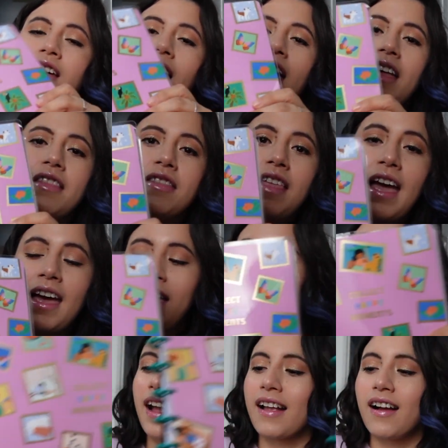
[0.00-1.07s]
And then
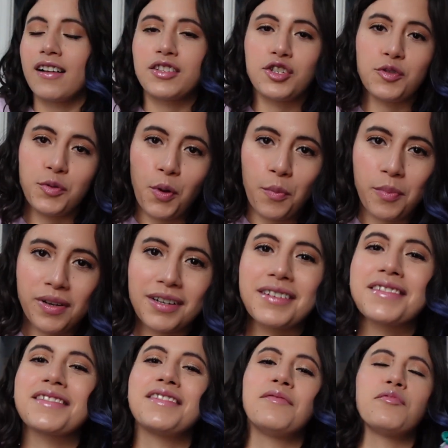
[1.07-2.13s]
I got two
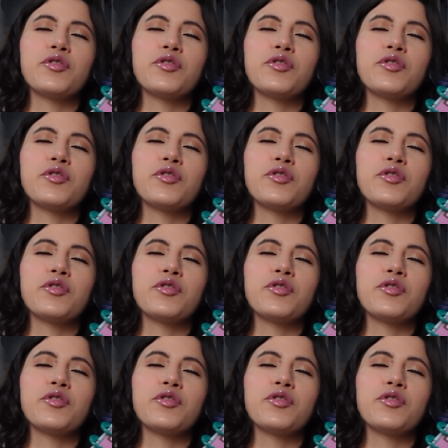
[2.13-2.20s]
notebooks,